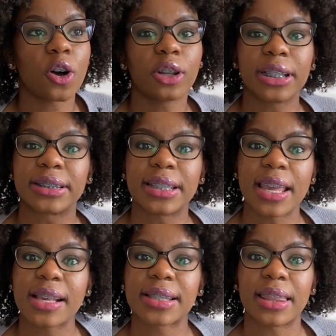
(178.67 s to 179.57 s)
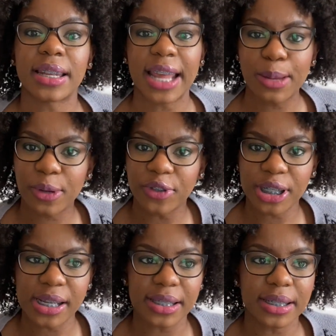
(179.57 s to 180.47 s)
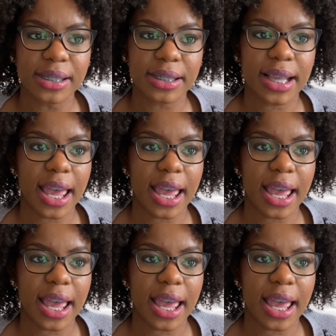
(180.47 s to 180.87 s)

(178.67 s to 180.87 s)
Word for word: all these things in the name of Jesus.